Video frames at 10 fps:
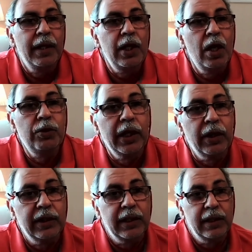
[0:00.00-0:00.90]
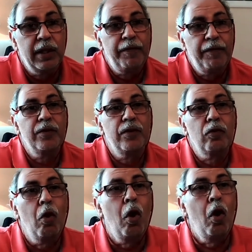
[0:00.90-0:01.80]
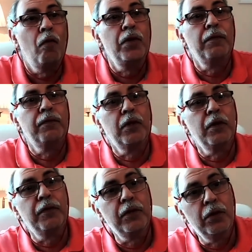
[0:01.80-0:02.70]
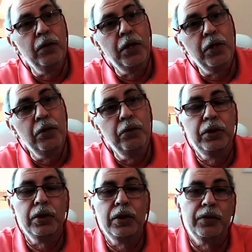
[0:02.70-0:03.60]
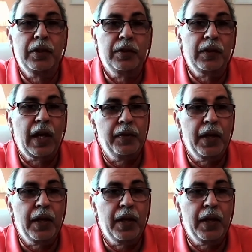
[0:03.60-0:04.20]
Leo took it as an offense. He said, we have given you a huge this, that, the